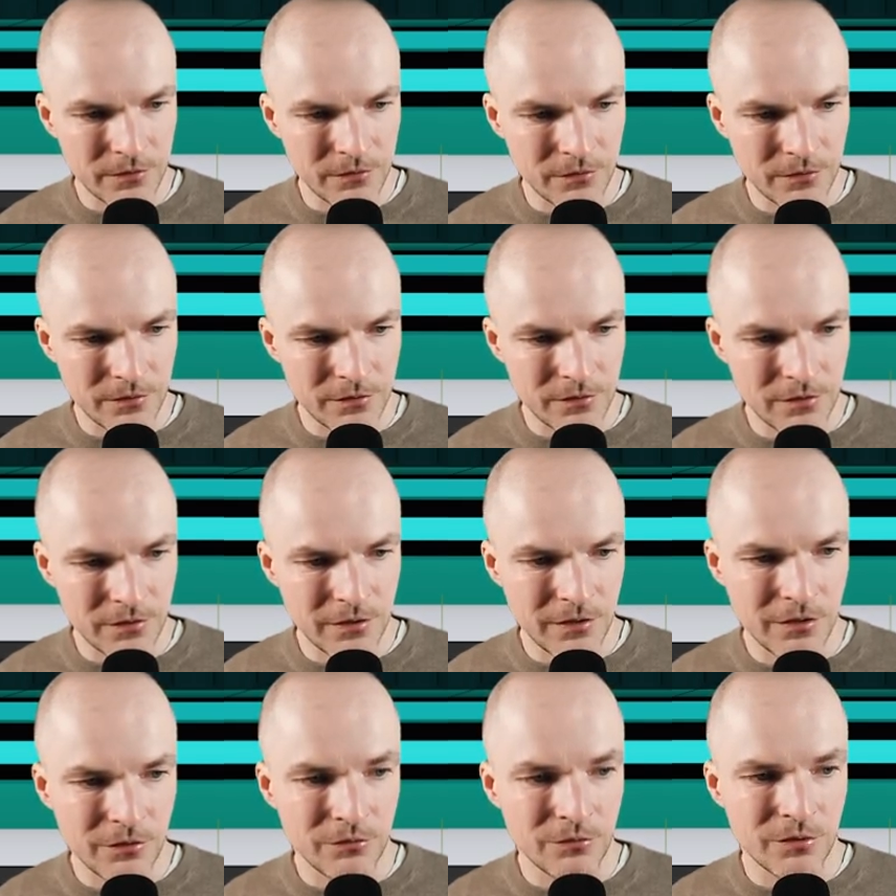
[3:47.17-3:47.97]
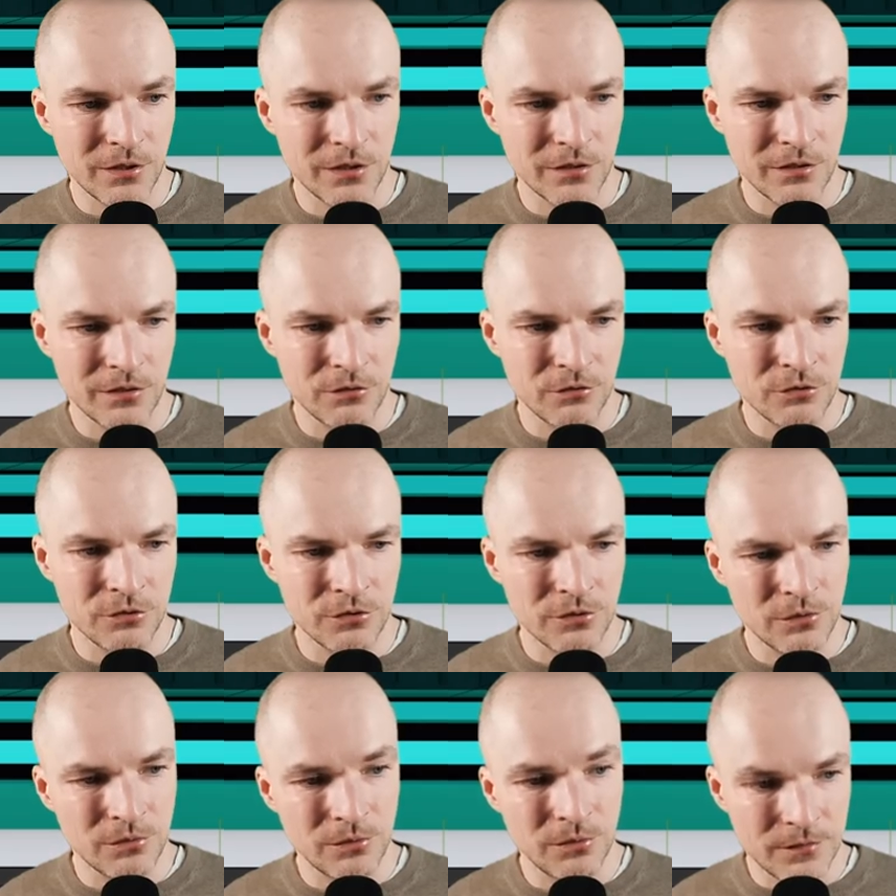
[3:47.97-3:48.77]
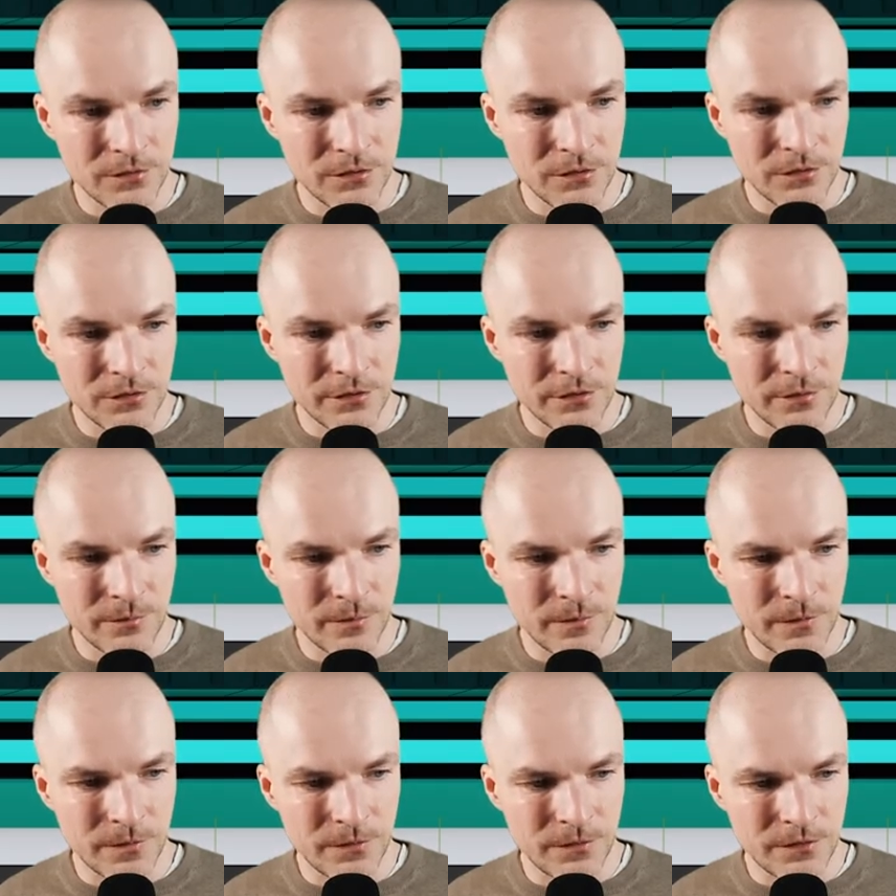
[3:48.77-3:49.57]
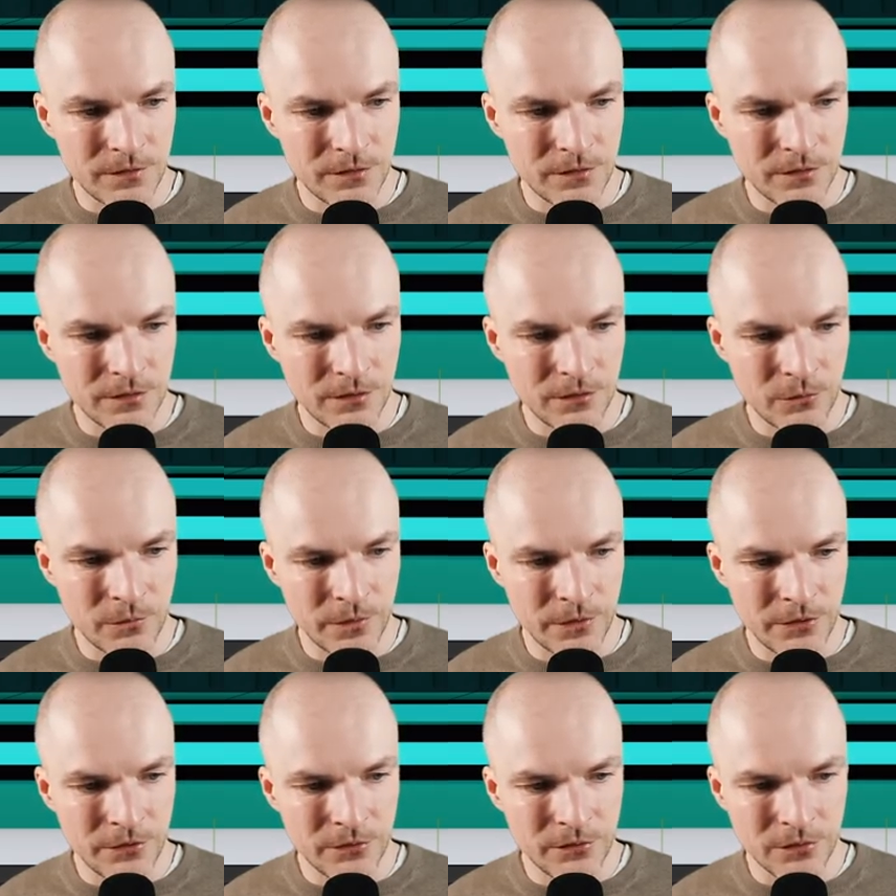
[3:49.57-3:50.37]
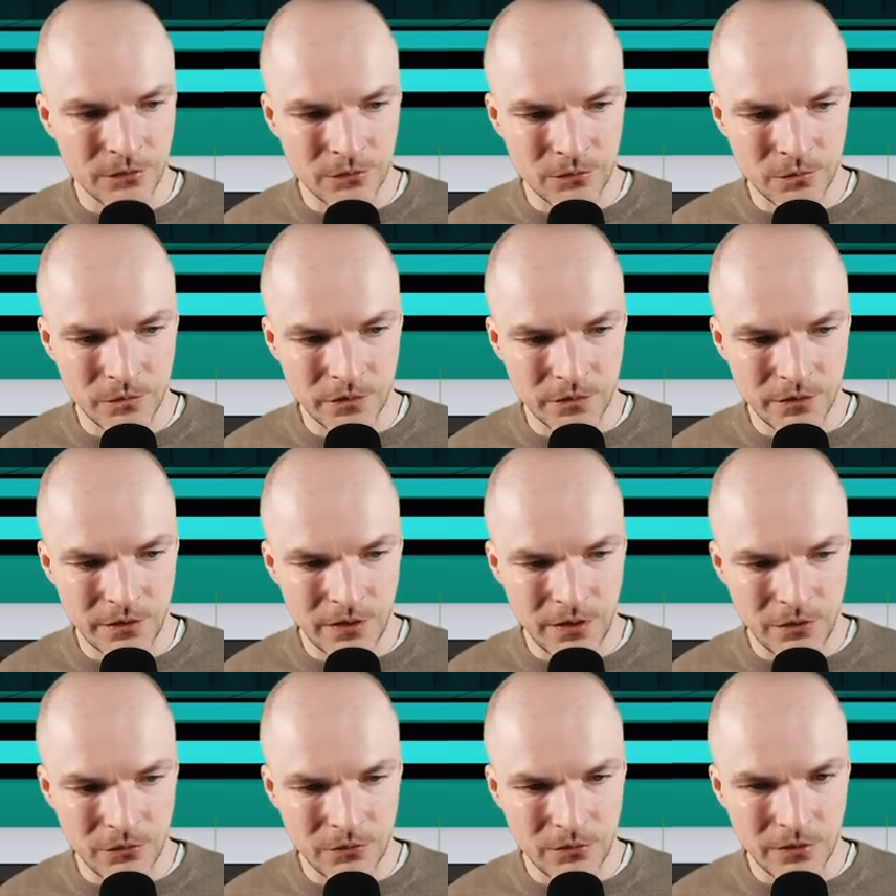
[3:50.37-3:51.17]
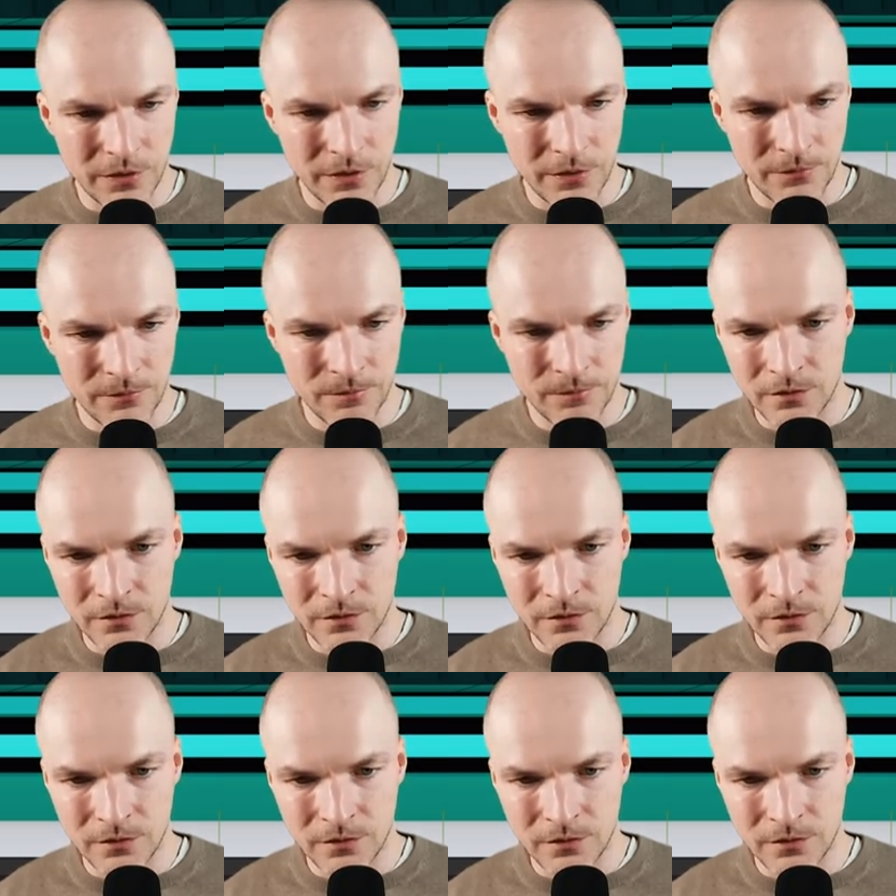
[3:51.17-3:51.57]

So this is how you can control certain parts where you don't want the outline.